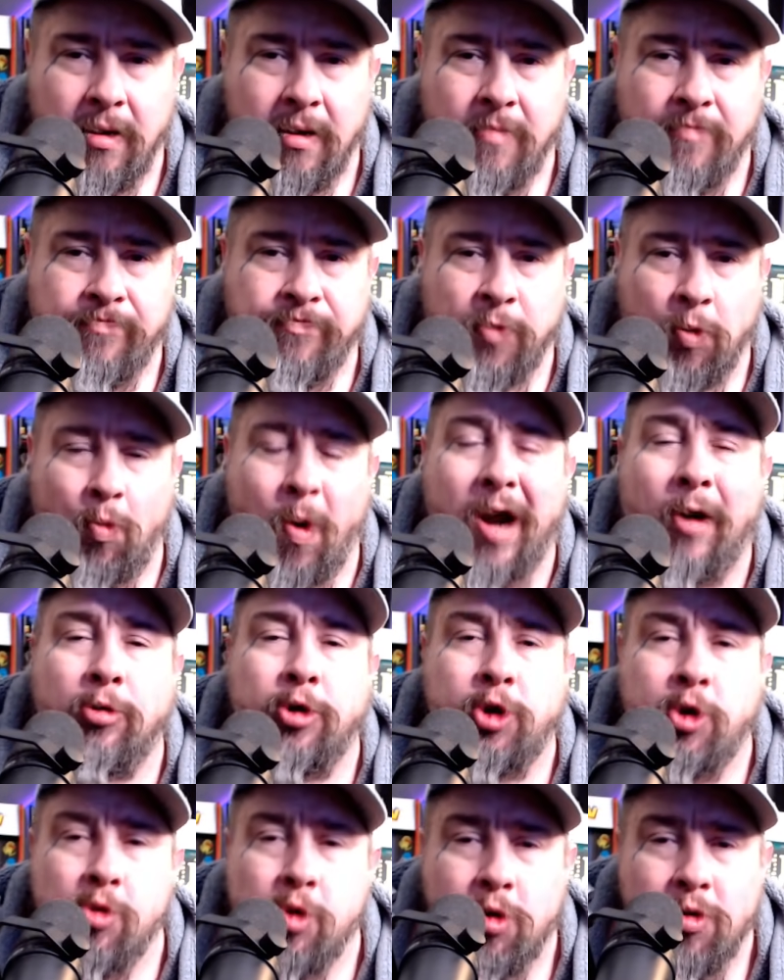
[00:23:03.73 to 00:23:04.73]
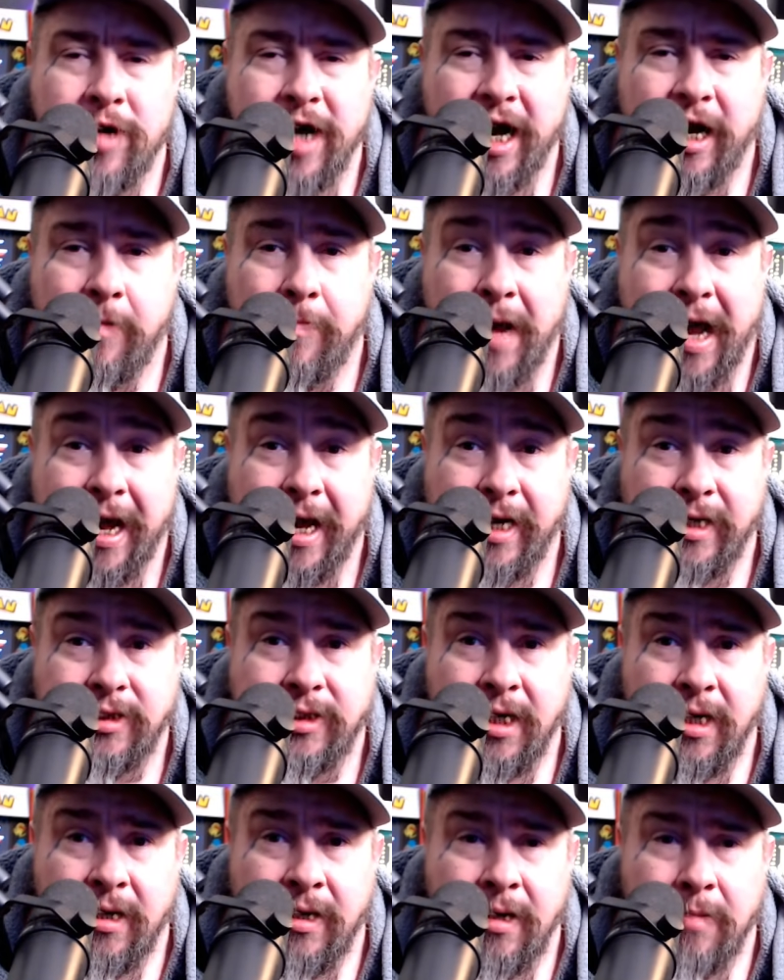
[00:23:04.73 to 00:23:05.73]
Why don't you create a page
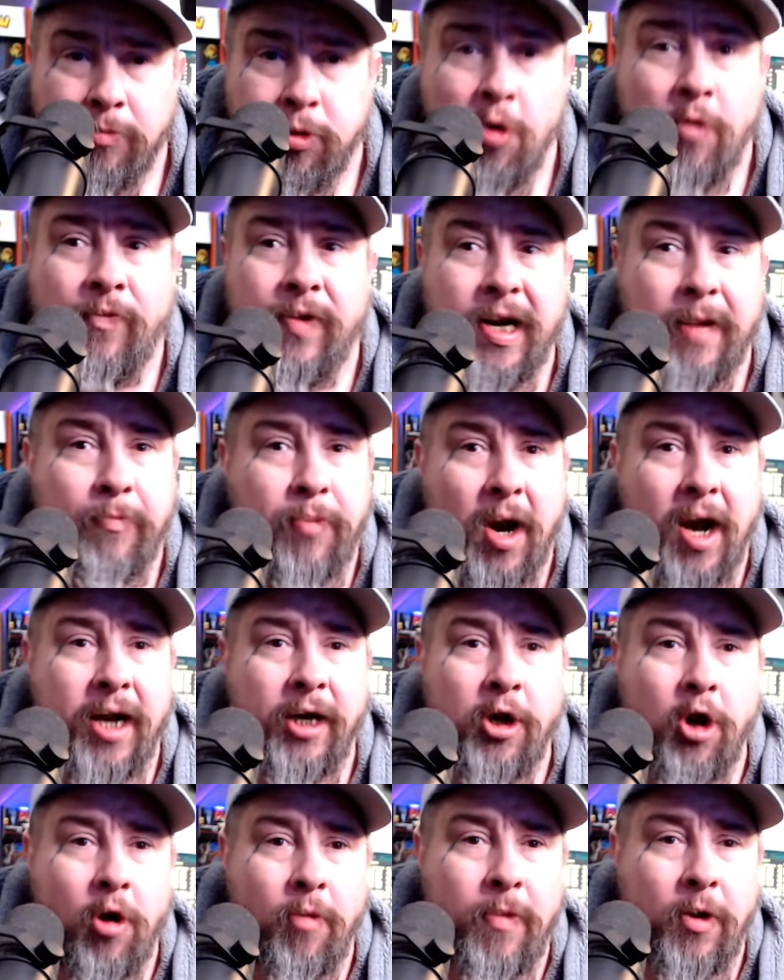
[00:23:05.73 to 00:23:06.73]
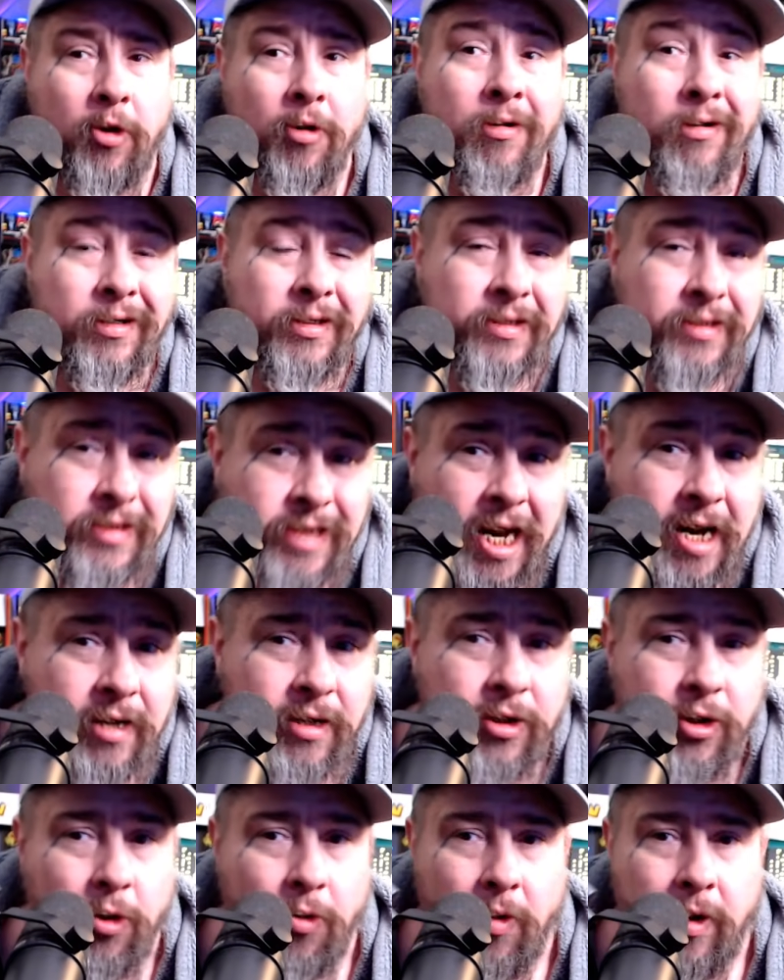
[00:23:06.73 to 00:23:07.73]
proving that Brian Kohlberger didn't
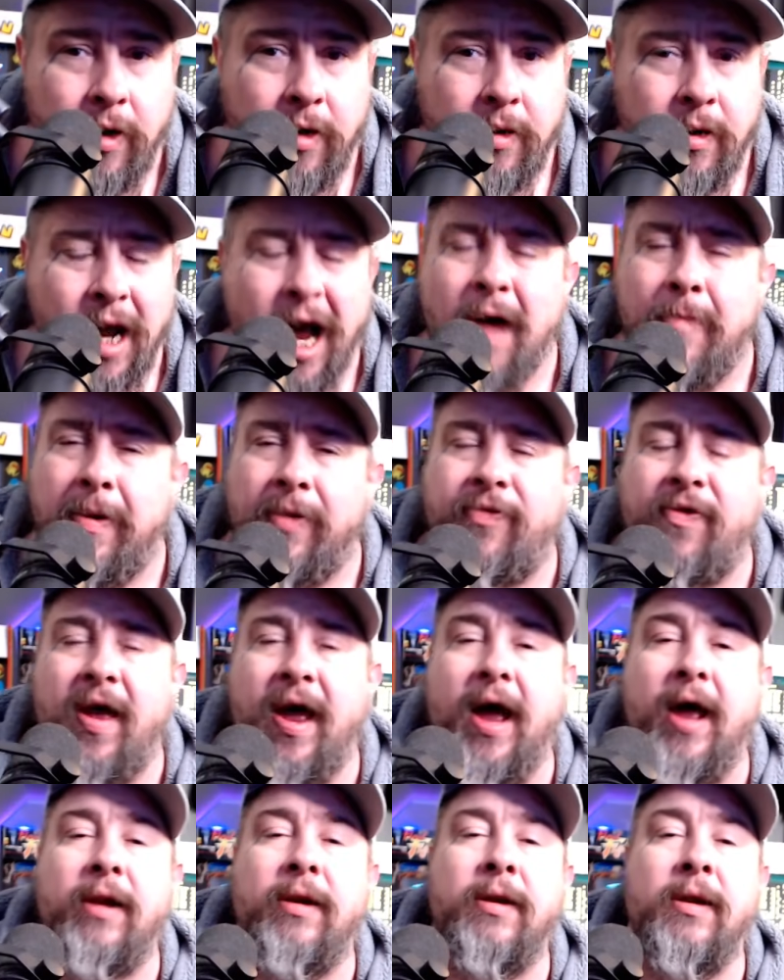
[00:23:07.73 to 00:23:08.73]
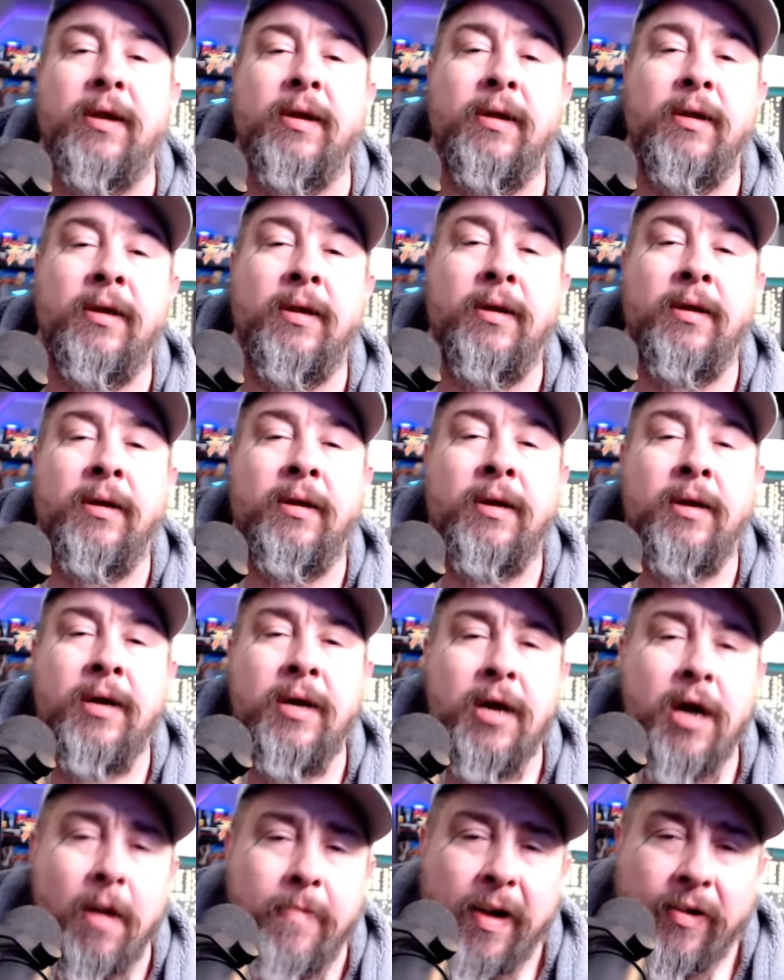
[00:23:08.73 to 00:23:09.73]
do it? How about that?
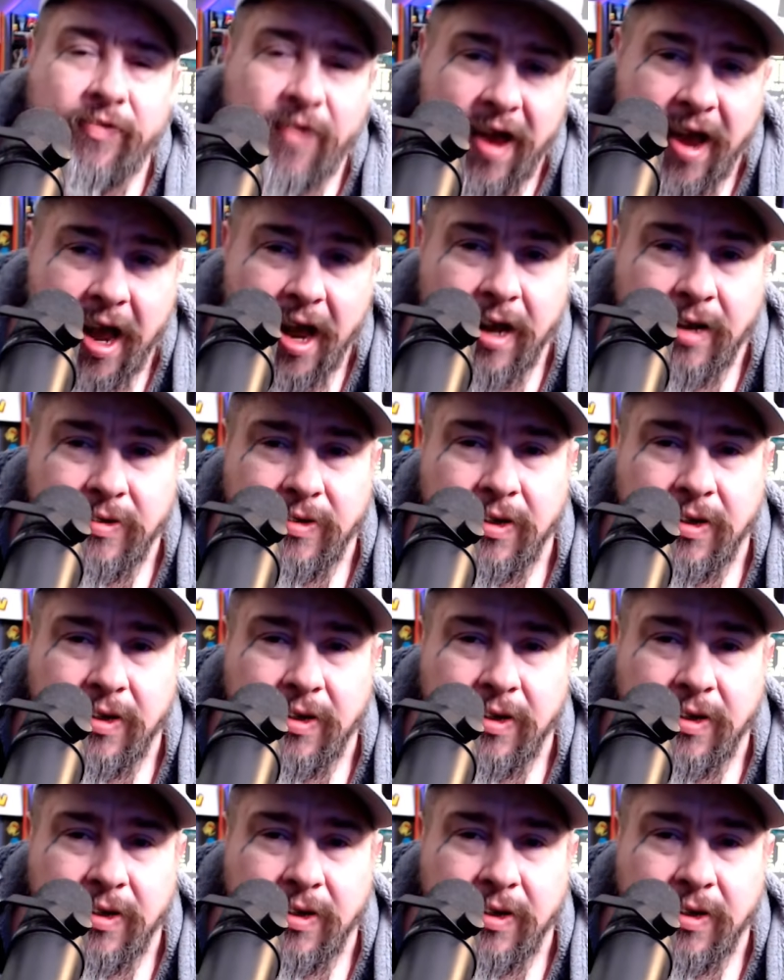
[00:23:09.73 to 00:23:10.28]
How about that?